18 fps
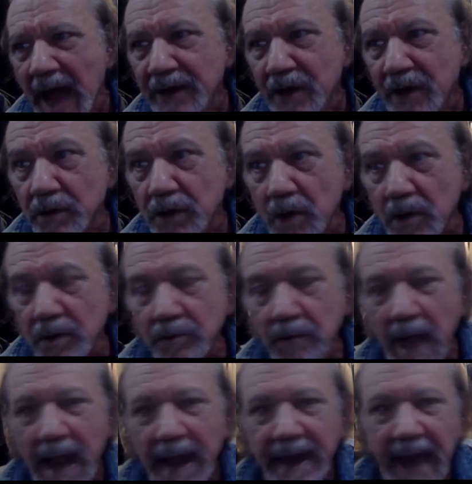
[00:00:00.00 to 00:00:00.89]
don't go to
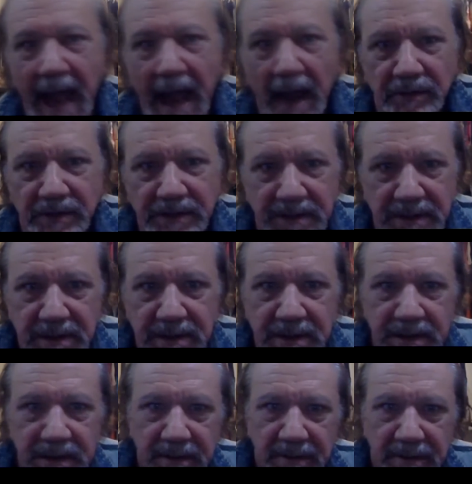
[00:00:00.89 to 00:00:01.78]
rag
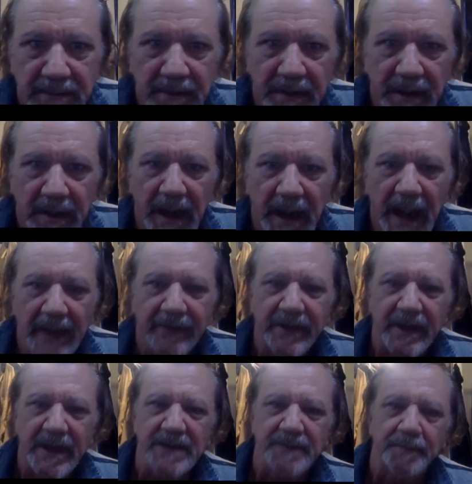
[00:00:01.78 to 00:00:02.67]
houses
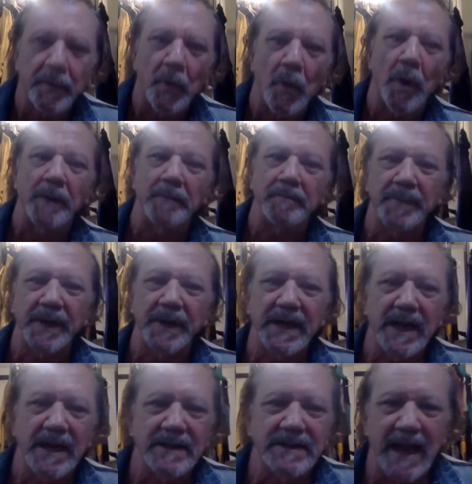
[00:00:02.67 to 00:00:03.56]
at this point
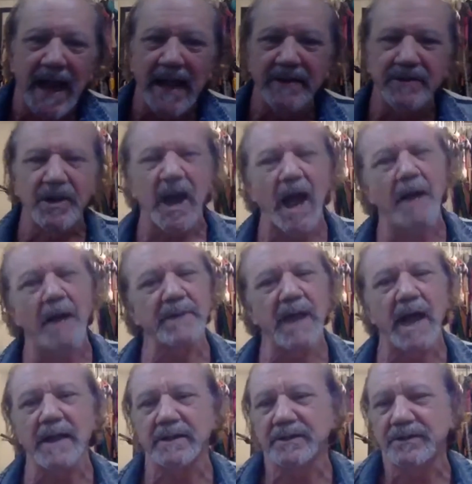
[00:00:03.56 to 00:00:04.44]
because I'm
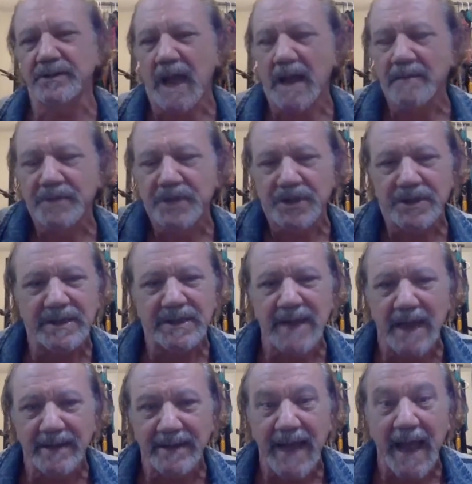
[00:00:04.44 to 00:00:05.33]
just
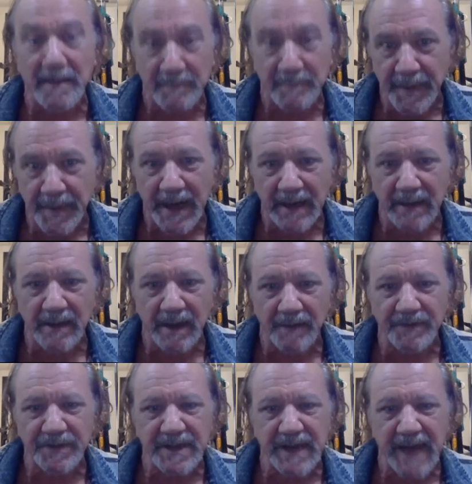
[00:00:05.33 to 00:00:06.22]
not that big
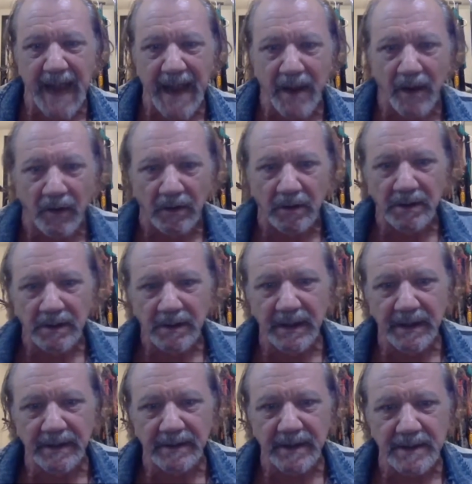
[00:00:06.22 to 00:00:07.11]
enough scale
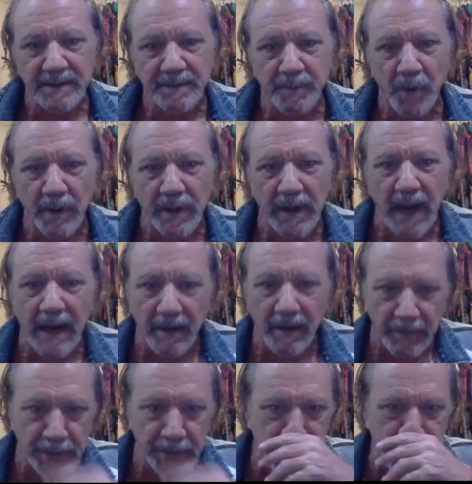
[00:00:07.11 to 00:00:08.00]
at this point. I
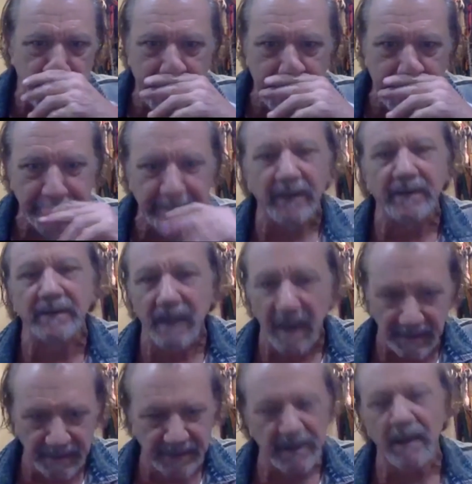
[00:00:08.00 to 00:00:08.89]
don't need a
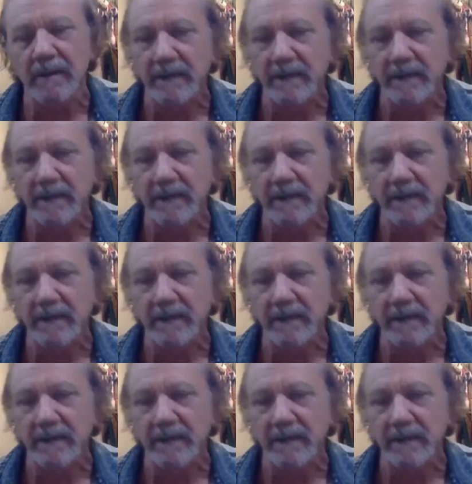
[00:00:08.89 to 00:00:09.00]
ton